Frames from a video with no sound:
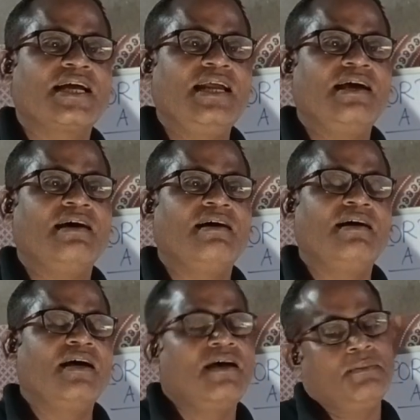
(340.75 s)
Clear?
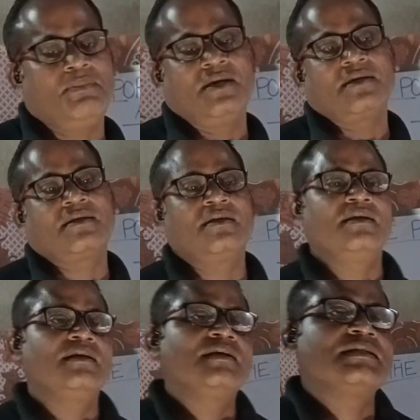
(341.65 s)
But
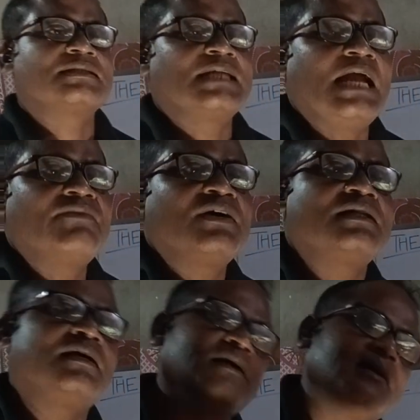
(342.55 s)
his
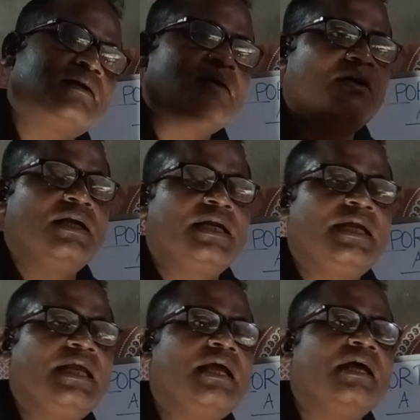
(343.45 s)
grandfather
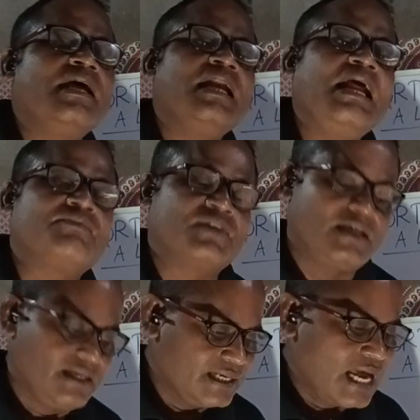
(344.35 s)
already left.
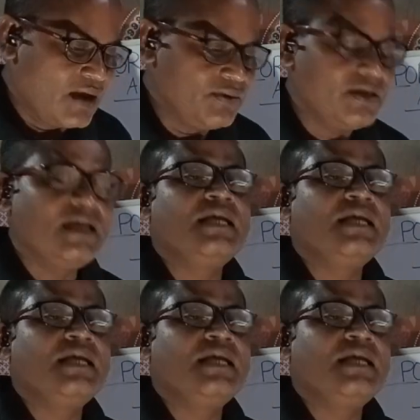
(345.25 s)
Now